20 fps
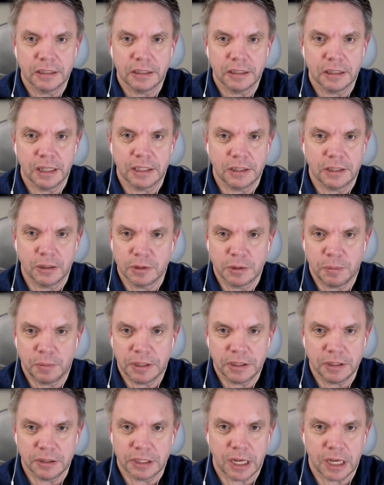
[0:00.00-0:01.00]
Like, don't
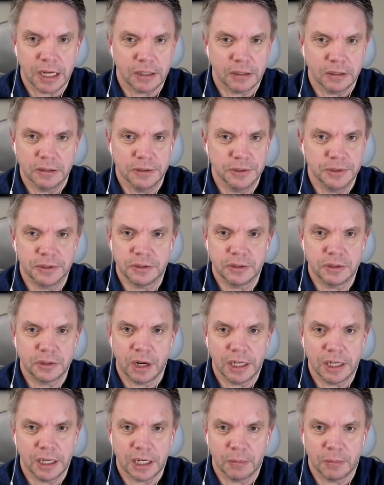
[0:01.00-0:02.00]
spend your cycles
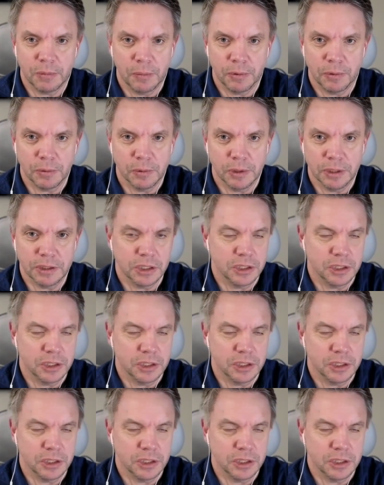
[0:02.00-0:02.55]
trying to come up with one,